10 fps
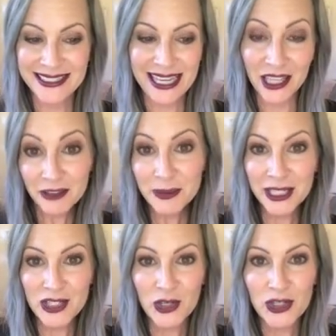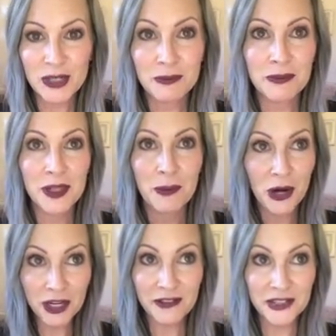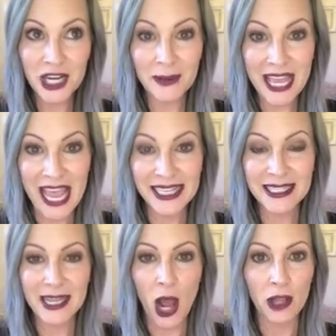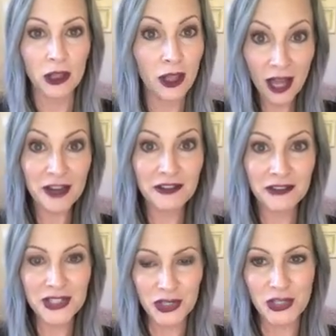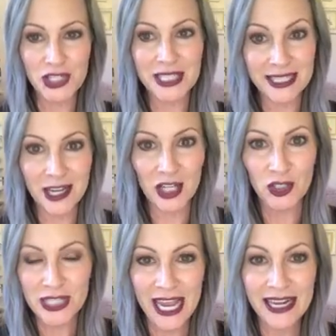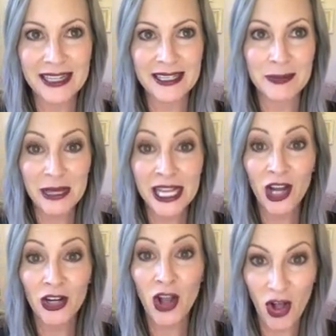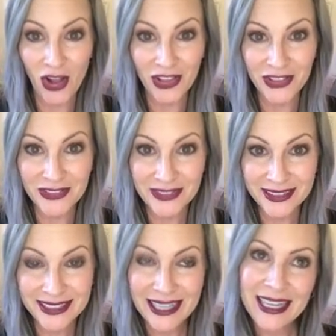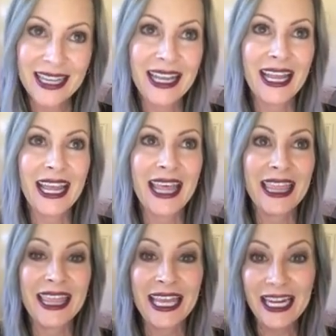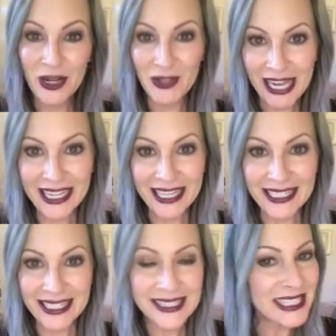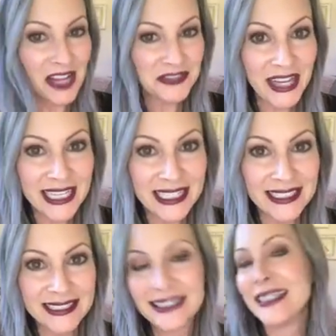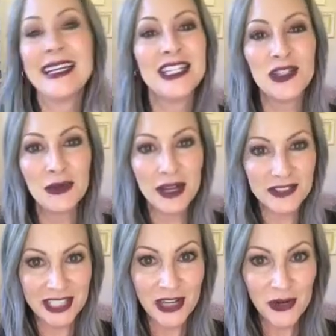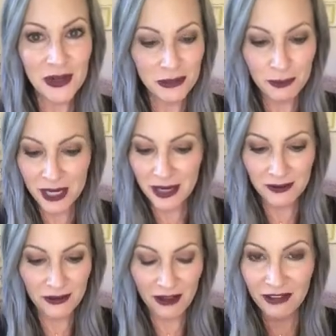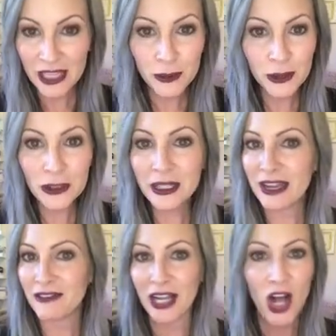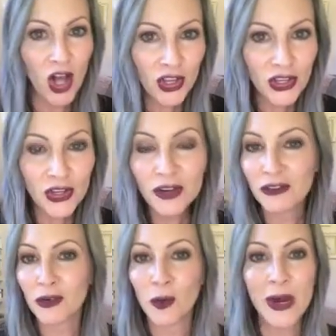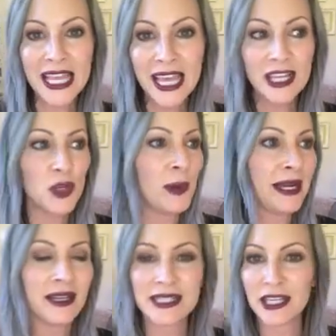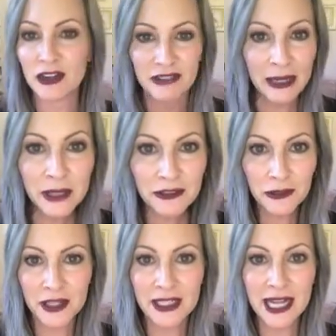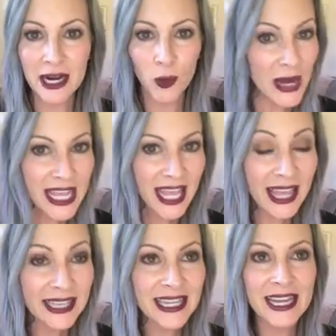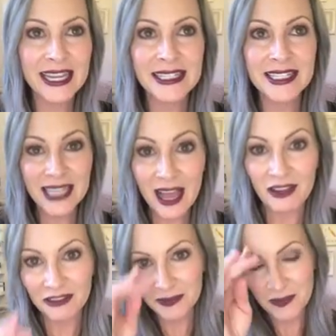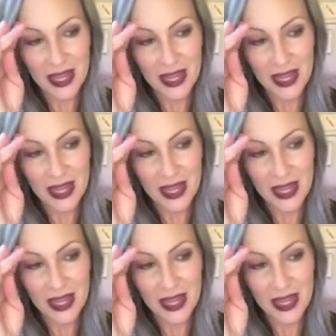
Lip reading: He loves being a surgeon, but the part of the job he hates that a lot of surgeons and doctors hate is being on call. They don't like it. It's not fun. You have to go, you have to be available. If they call you over a weekend, you might not see your family for the entire weekend, and it's tough.